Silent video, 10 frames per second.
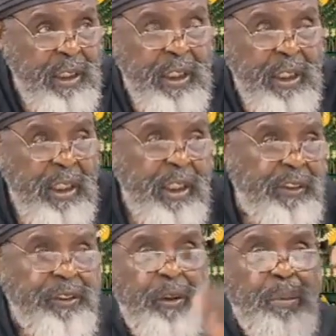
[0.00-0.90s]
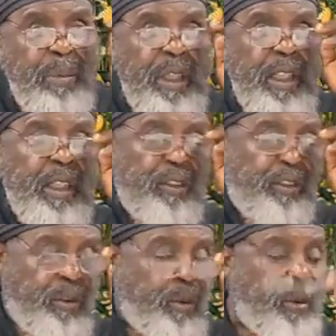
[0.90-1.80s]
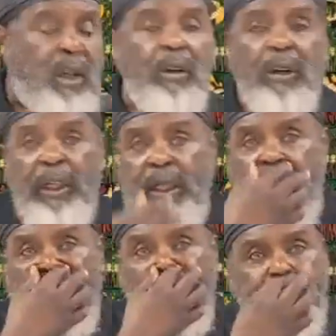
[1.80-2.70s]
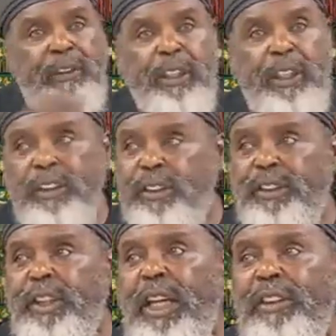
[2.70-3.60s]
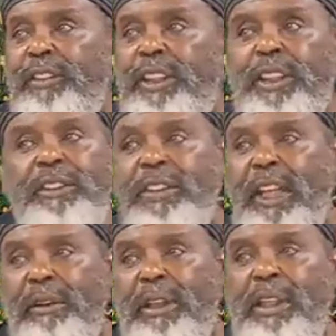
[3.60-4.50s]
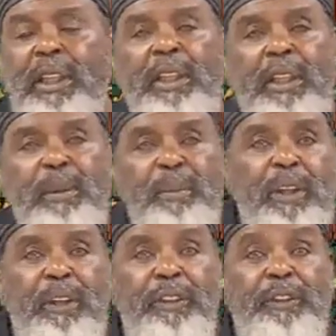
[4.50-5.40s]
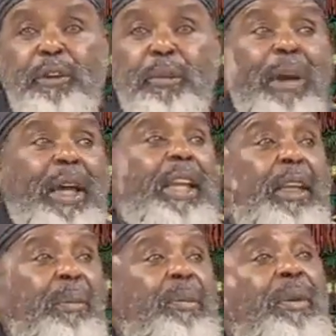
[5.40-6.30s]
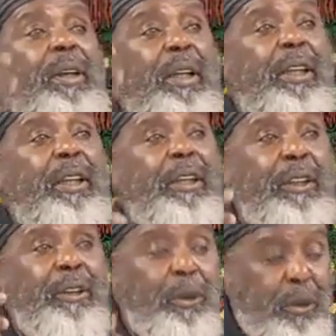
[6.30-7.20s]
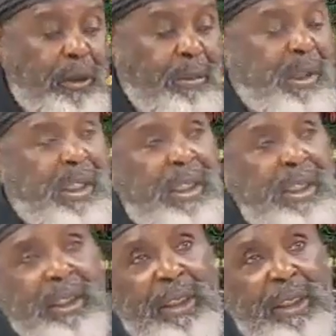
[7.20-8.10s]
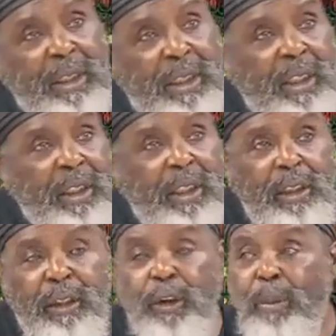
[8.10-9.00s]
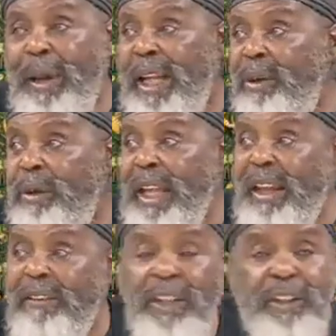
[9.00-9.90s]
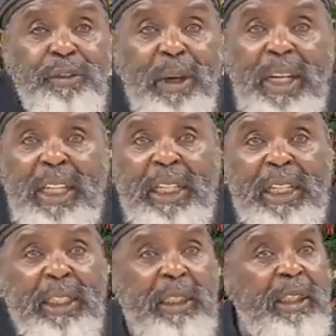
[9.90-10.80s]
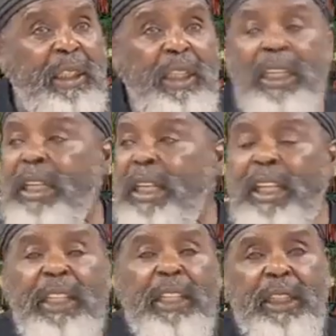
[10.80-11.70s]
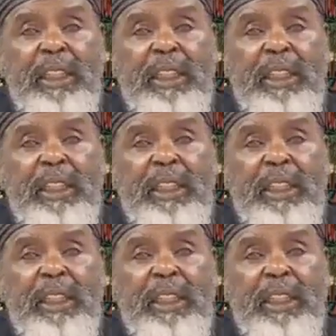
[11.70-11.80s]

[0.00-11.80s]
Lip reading: He's so big and so well organized that he just knocks niggas out because nobody, you know what I mean? Nobody would have any training in nothing.